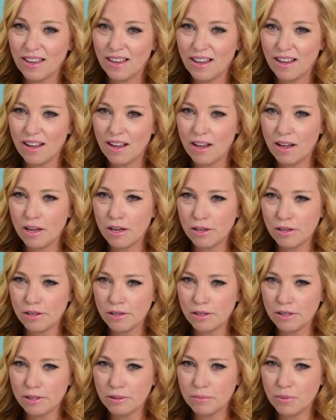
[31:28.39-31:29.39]

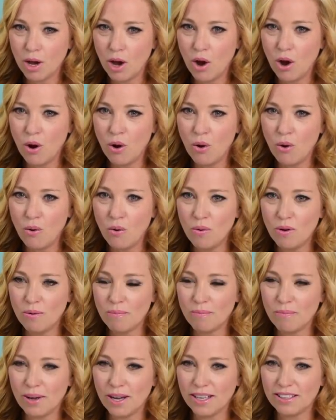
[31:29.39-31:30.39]
Oh
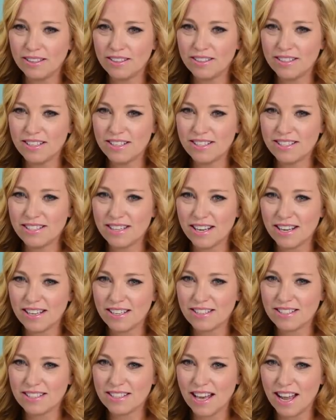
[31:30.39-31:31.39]
my goodness
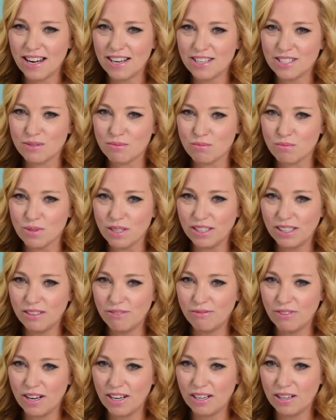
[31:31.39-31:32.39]
sakes, that is really
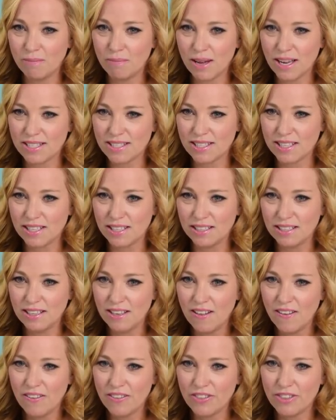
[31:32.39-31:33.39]
funny, Bessie.
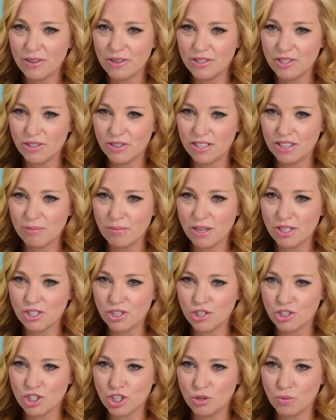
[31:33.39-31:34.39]
During the
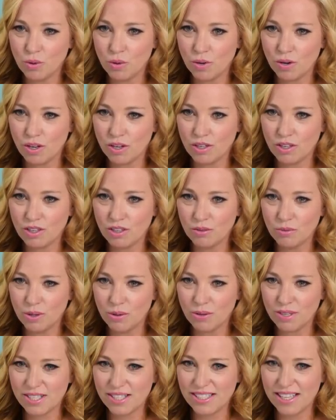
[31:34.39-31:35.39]
muster drill,
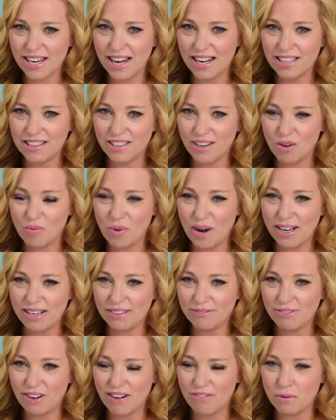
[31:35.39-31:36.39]
we were standing there
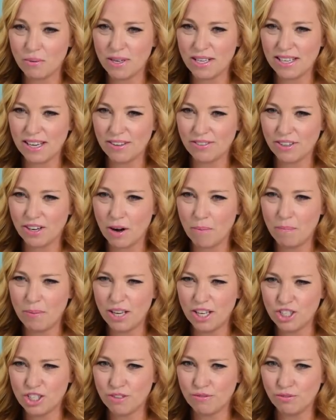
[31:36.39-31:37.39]
waiting for everyone to get there. A
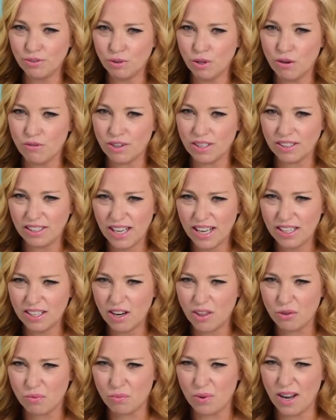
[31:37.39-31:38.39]
pigeon flew over and landed
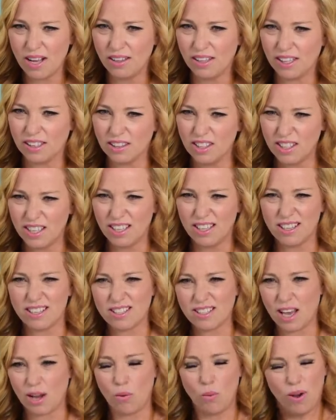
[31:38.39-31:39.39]
on the railing, looking at
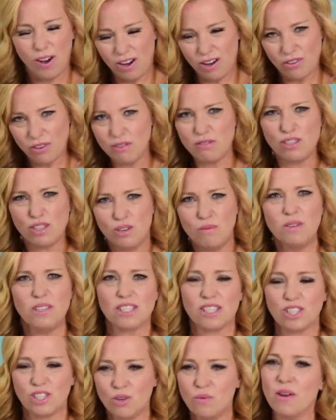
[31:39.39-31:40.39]
us like, what are those
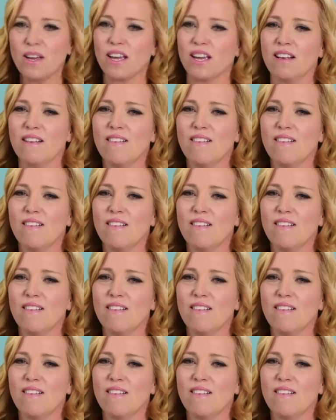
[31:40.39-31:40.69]
humans doing?